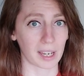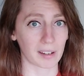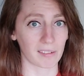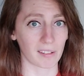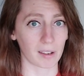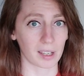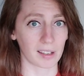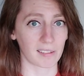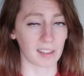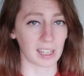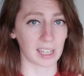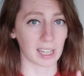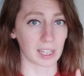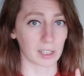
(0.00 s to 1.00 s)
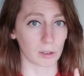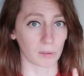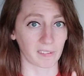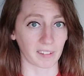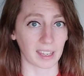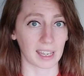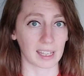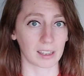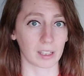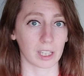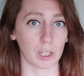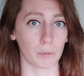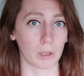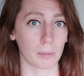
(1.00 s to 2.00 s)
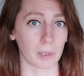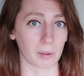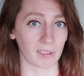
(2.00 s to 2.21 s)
anxiety and you're scared that you won't be